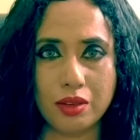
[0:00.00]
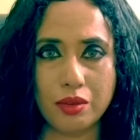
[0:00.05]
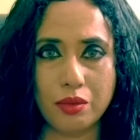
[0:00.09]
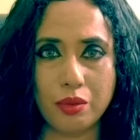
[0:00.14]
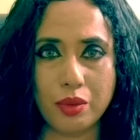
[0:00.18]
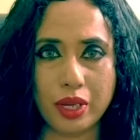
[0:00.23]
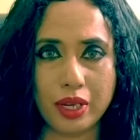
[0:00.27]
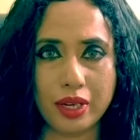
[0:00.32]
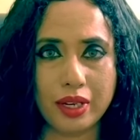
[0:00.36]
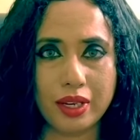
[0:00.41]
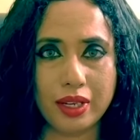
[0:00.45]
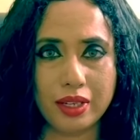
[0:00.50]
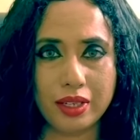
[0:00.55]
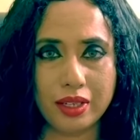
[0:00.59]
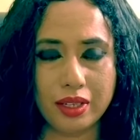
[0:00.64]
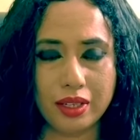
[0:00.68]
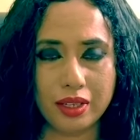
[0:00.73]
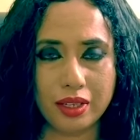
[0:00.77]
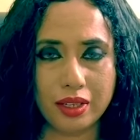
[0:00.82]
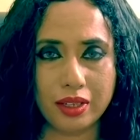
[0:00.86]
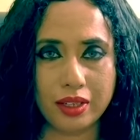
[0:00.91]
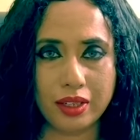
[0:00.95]
very
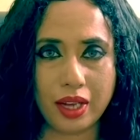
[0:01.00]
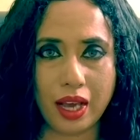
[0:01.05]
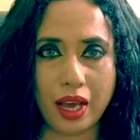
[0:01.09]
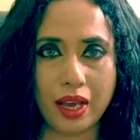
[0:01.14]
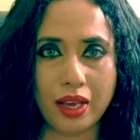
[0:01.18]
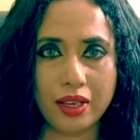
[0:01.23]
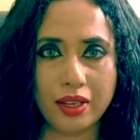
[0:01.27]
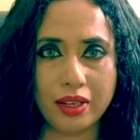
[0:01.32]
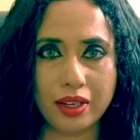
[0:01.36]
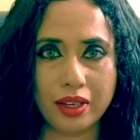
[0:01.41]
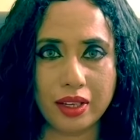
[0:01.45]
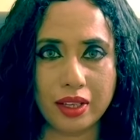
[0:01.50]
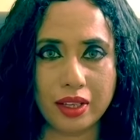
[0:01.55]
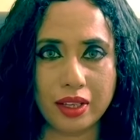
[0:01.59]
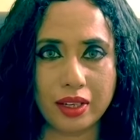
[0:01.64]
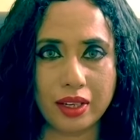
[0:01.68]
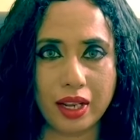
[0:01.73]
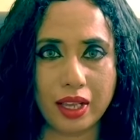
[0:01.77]
tiring.